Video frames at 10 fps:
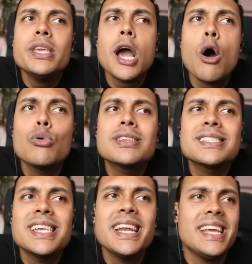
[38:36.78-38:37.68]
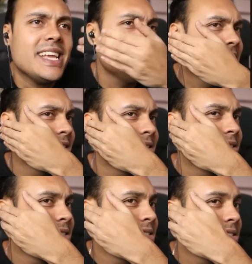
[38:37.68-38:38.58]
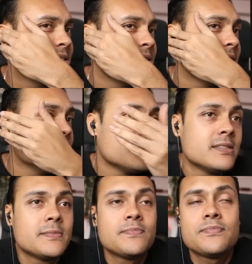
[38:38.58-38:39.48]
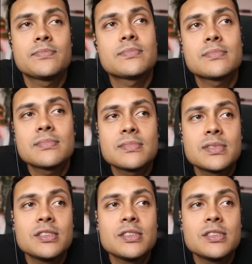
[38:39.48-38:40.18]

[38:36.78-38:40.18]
York City. This is just as awkward for me as it is for